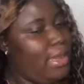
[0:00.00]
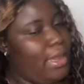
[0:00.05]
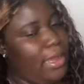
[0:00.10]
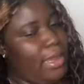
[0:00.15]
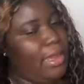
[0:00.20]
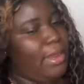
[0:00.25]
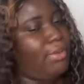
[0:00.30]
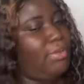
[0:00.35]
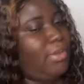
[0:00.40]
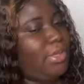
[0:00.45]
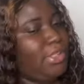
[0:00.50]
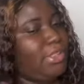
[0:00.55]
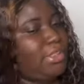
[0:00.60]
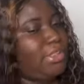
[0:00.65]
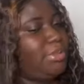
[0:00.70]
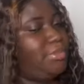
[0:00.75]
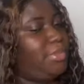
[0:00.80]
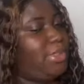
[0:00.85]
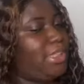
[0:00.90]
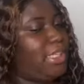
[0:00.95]
I want it
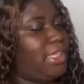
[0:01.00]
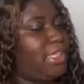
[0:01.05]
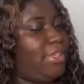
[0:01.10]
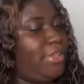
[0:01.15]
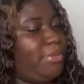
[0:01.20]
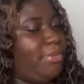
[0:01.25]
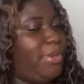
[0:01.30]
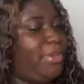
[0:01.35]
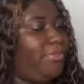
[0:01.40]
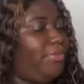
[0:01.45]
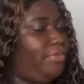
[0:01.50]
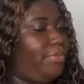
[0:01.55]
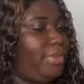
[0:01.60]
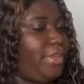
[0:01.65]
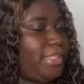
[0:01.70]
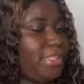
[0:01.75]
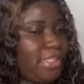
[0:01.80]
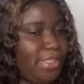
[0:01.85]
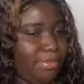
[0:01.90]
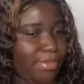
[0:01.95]
to be a little bit
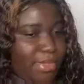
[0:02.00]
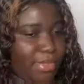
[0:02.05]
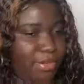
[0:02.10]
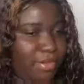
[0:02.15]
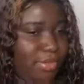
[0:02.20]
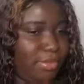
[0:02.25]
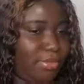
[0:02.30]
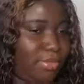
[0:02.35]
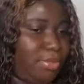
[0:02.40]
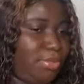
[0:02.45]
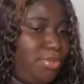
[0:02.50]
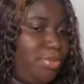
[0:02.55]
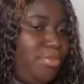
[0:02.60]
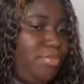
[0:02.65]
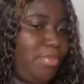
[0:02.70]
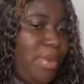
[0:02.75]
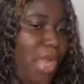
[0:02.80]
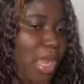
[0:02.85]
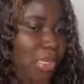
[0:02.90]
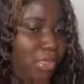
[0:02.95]
frizzy, but not too
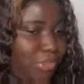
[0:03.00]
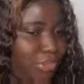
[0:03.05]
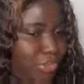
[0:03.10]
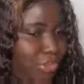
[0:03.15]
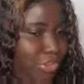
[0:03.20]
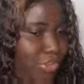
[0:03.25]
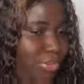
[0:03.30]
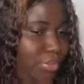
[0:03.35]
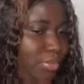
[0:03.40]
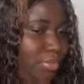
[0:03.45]
much.